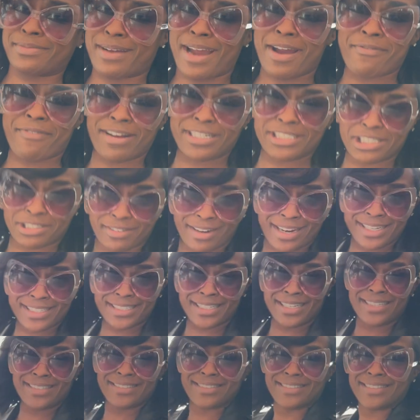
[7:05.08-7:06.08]
We're at
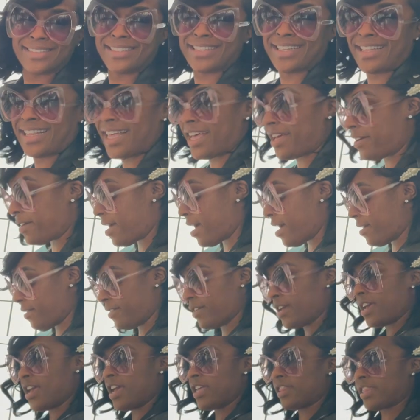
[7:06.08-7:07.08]
registration. Hello. Oh,
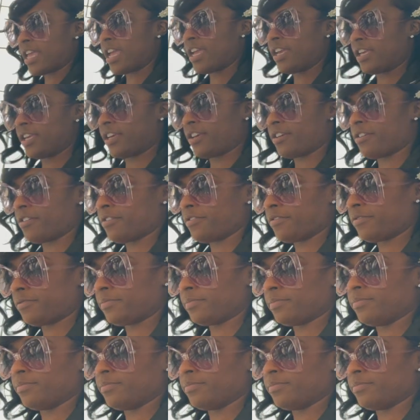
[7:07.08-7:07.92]
oh, oh. I am immensely